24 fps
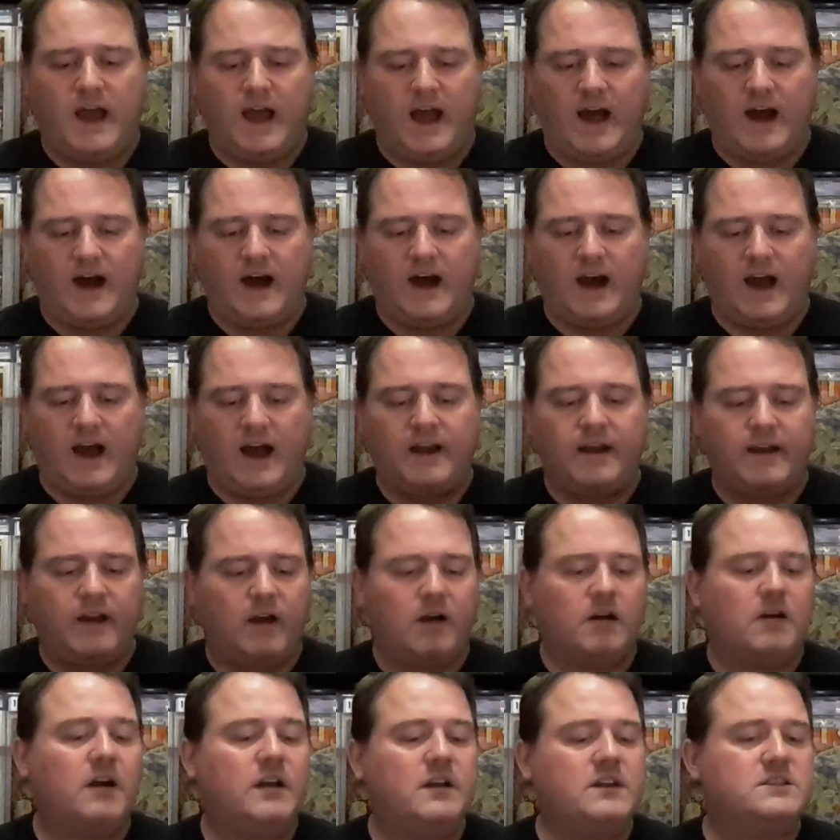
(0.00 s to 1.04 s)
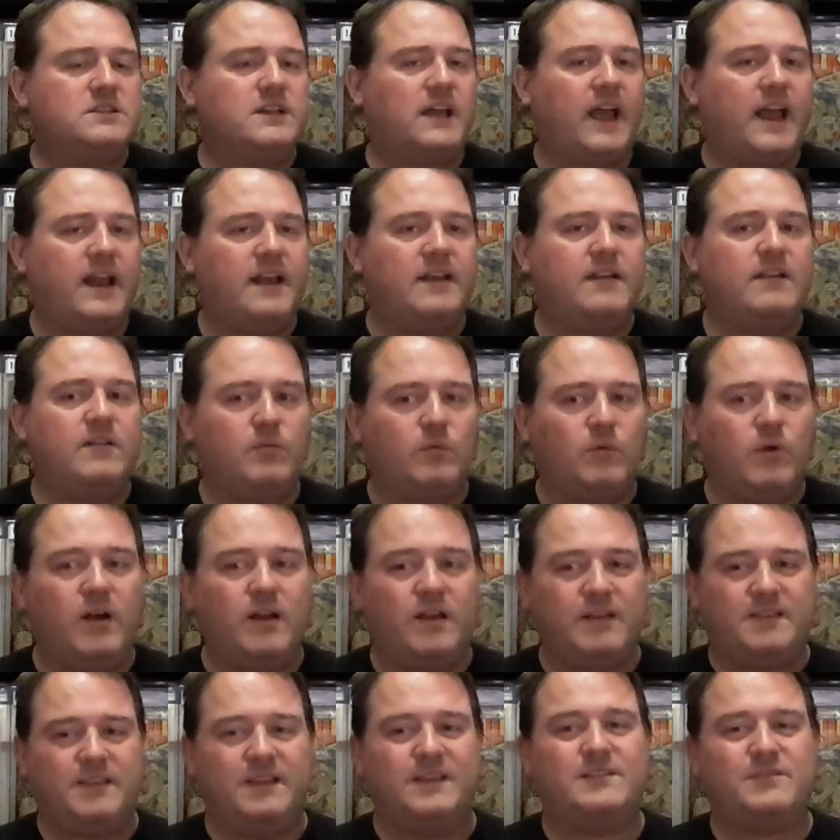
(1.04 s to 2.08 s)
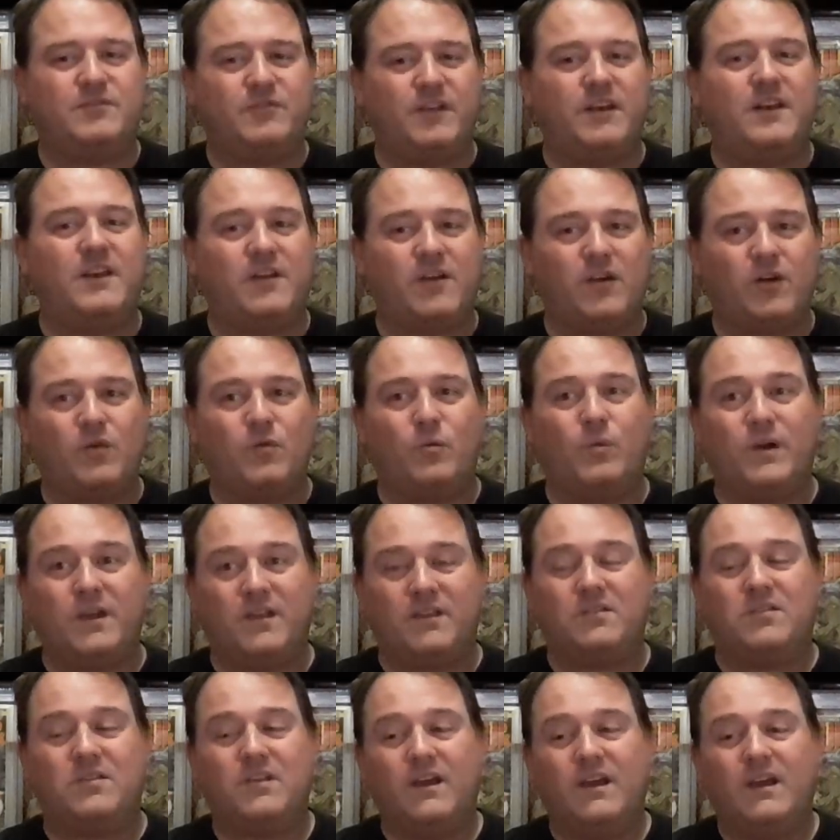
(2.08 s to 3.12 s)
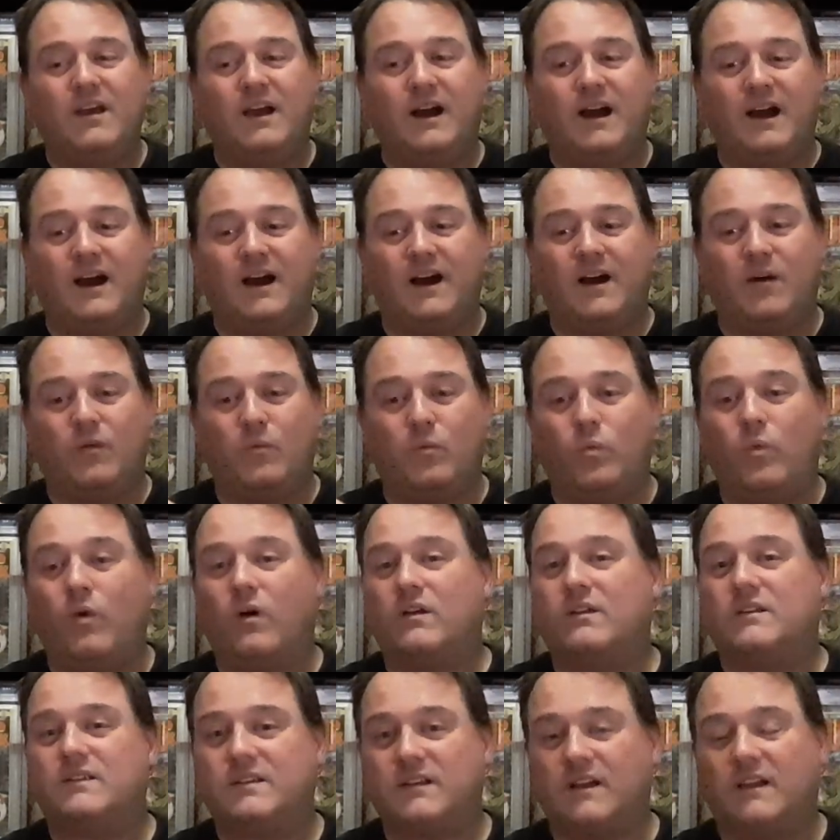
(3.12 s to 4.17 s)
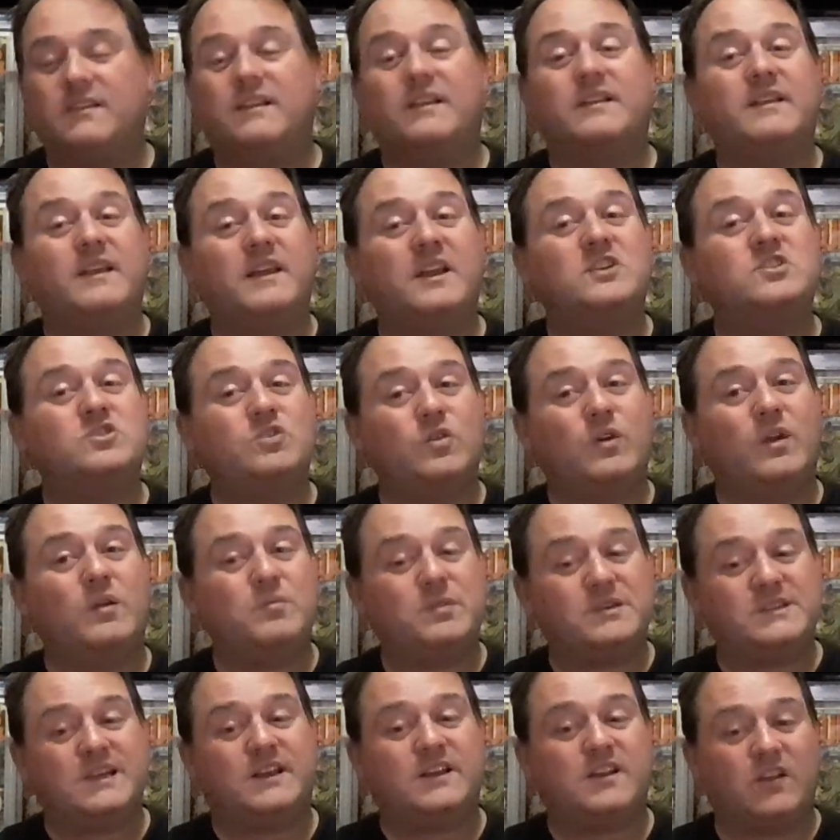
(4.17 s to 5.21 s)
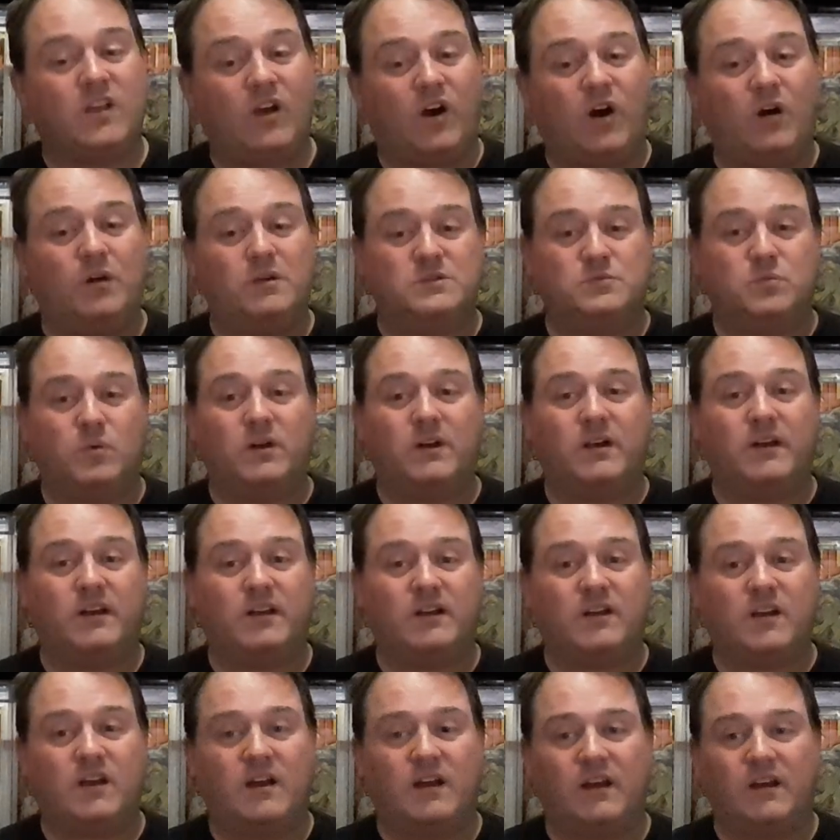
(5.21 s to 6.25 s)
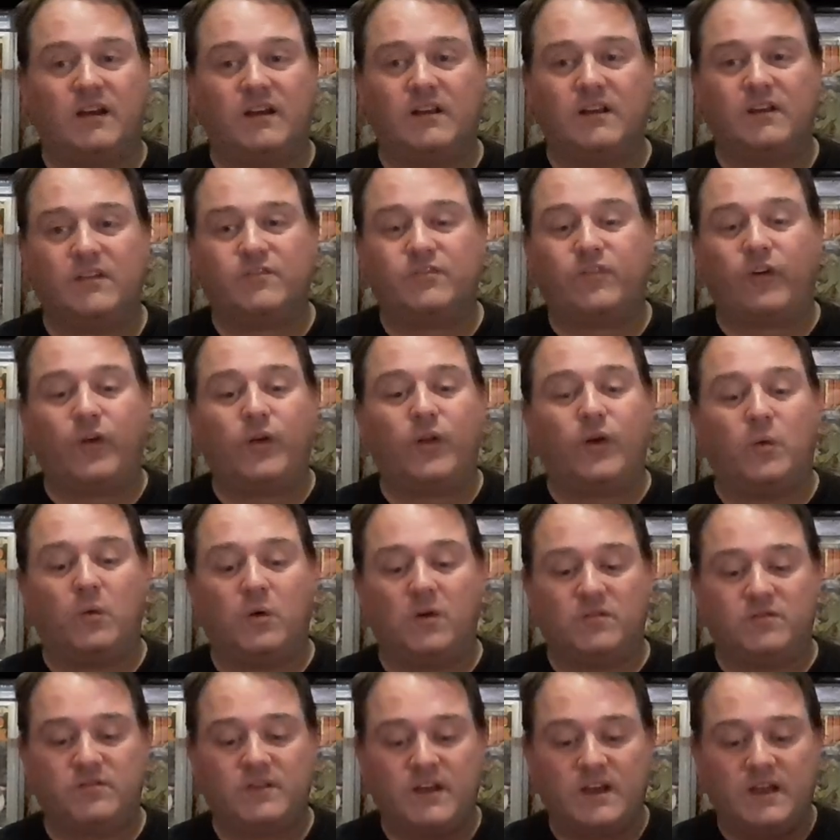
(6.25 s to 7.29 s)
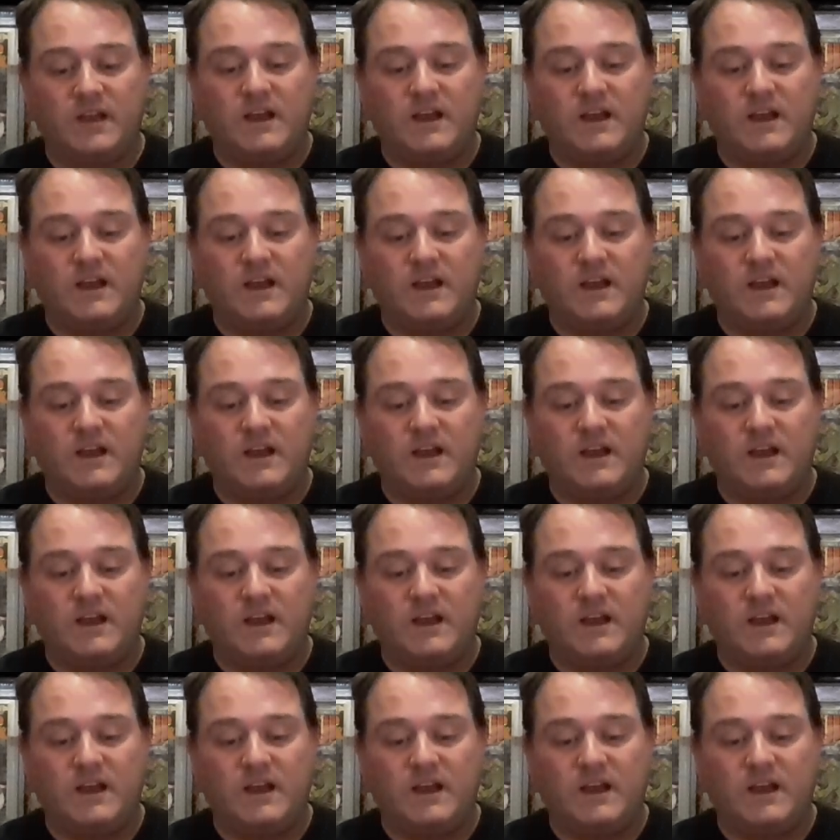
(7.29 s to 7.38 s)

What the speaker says: And I'm going to end this video with the issue in particular I was wanting a photo of.